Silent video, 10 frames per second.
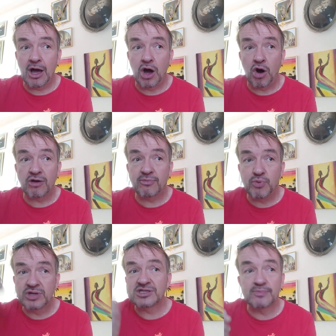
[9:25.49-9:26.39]
are the
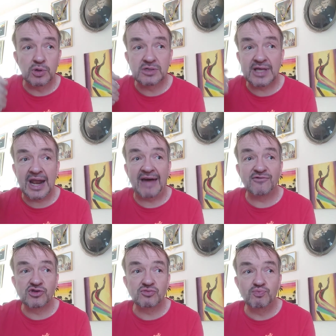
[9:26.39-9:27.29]
principles that
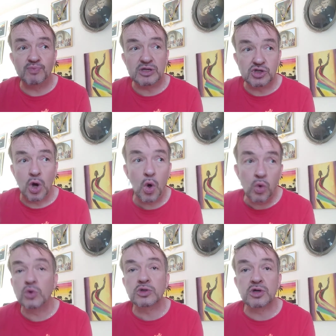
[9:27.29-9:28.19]
I've been
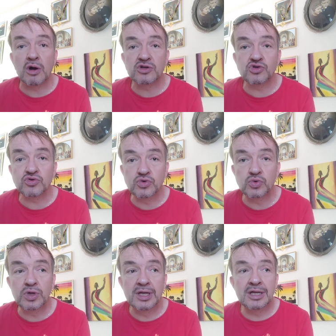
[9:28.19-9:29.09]
told are
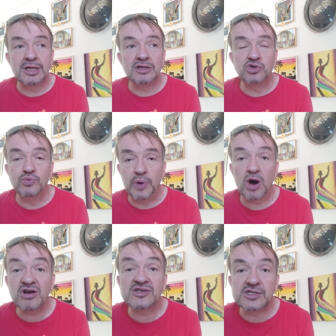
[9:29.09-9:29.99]
true too
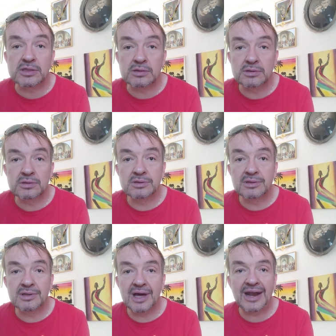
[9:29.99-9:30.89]
partisan?
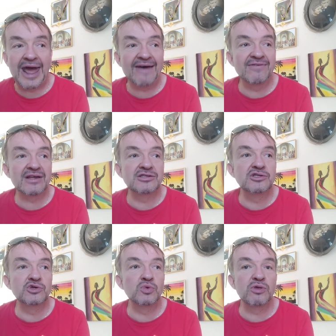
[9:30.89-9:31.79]
And have they to
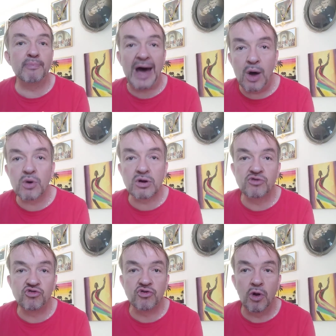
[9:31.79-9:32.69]
do with power
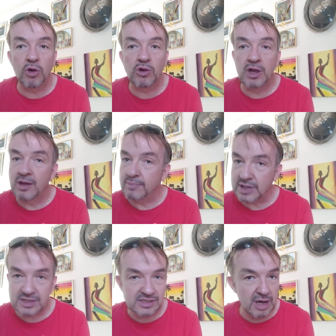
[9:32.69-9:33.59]
control?
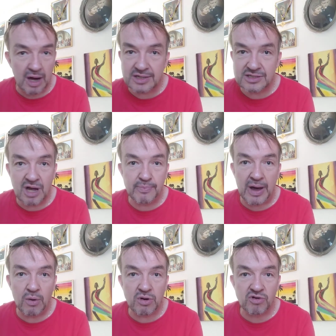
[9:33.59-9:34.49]
Because God is not
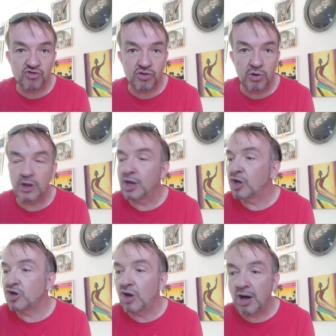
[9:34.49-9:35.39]
power control.
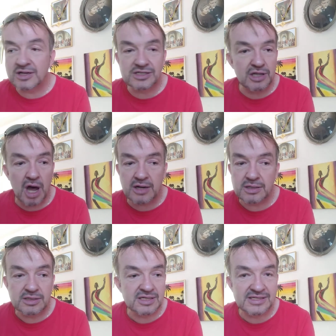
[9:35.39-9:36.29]
God is
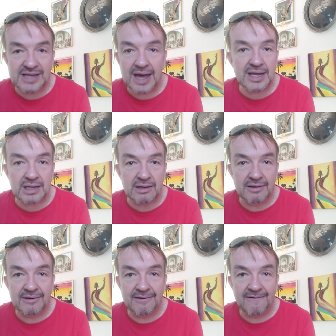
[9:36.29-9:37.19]
not society.
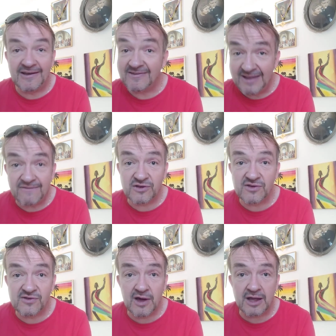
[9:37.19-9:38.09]
Is never
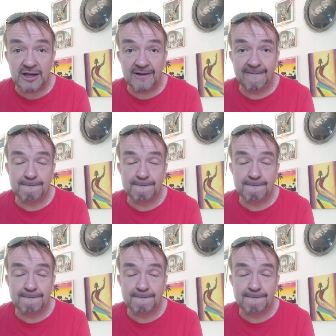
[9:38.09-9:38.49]
society.